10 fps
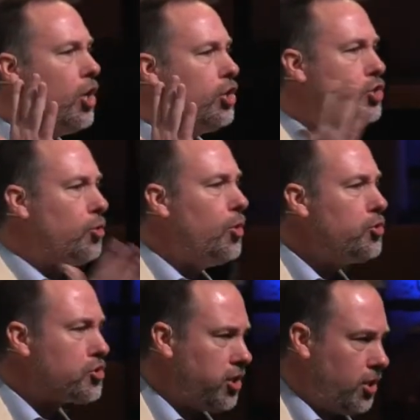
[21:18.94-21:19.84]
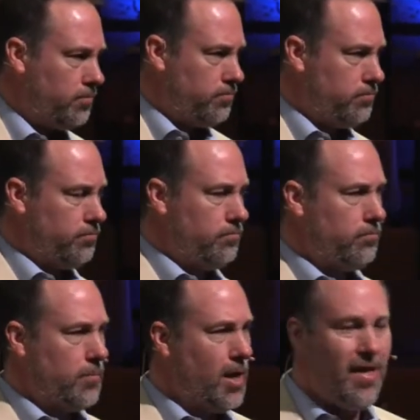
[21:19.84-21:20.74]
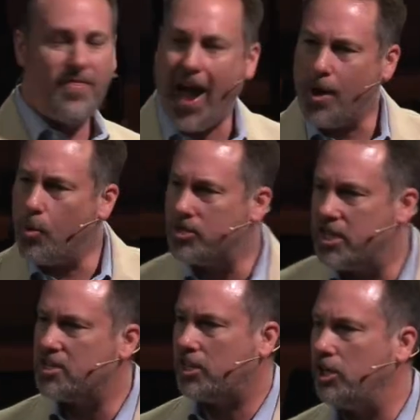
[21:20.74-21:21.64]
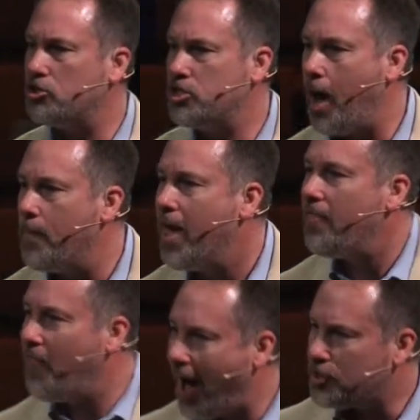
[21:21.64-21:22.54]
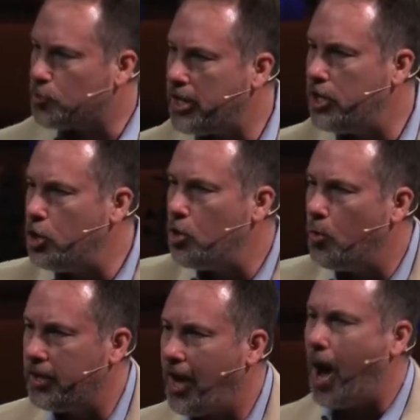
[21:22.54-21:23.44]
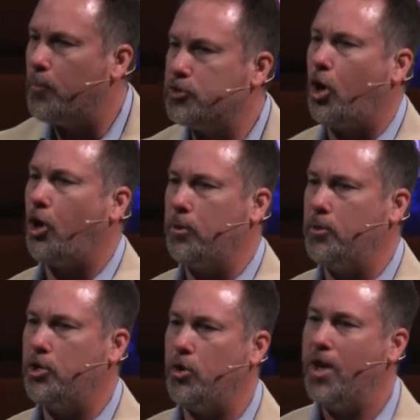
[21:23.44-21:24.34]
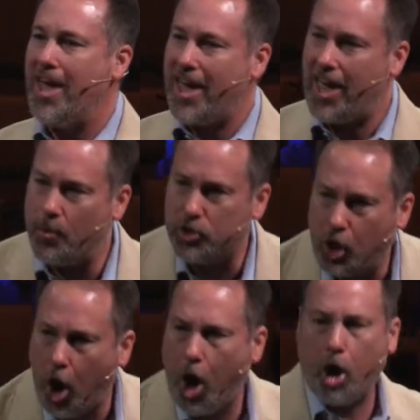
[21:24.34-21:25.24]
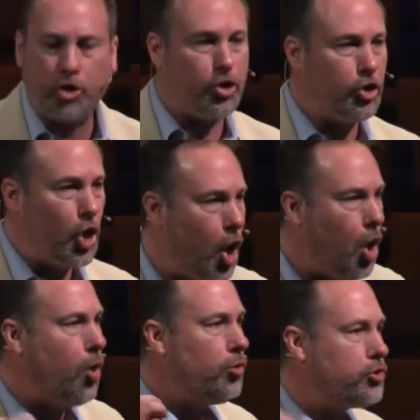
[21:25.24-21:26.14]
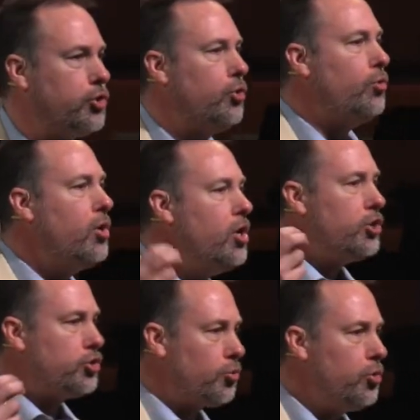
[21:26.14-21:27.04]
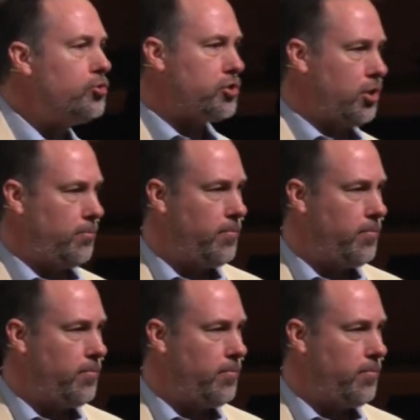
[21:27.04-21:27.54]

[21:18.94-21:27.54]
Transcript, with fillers: Jerusalem. That was his clear step. That's what he knew what God was calling him to do. He was called to go to Jerusalem.